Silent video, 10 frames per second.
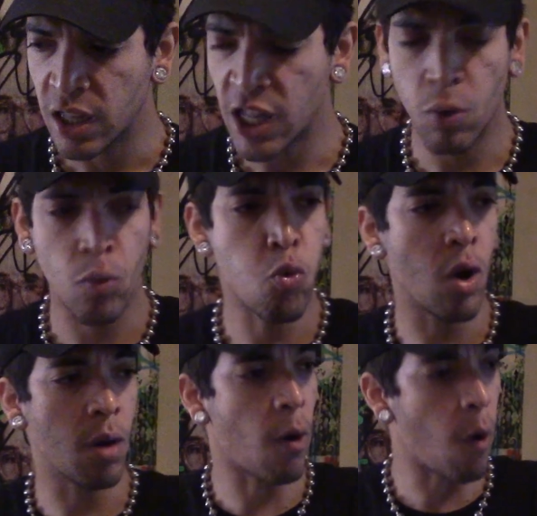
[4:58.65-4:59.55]
There were
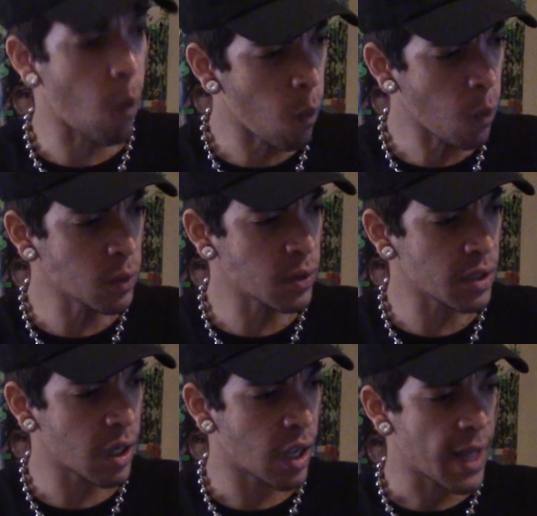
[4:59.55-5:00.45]
warm holes.
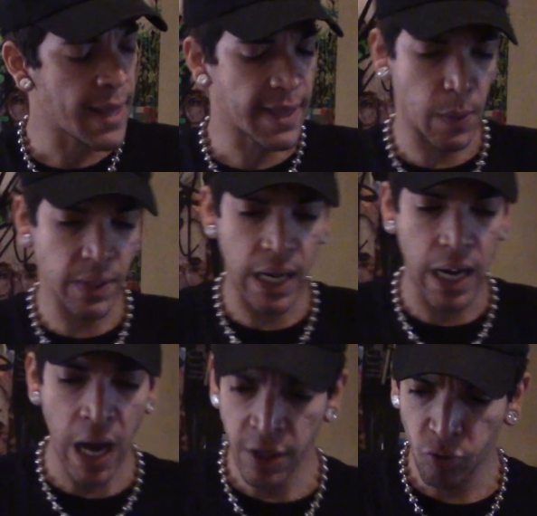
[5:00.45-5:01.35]
There was a
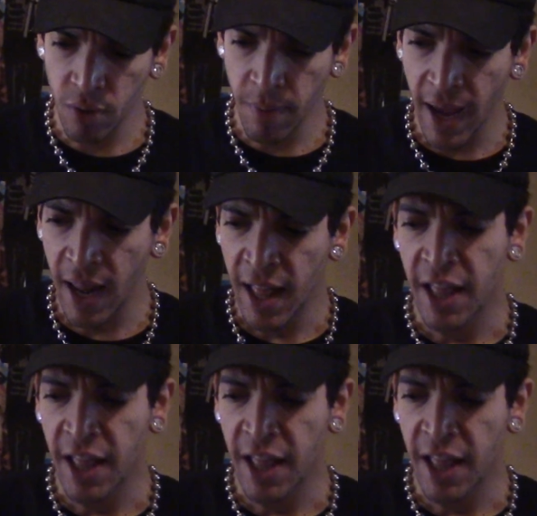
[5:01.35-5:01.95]
laundromat.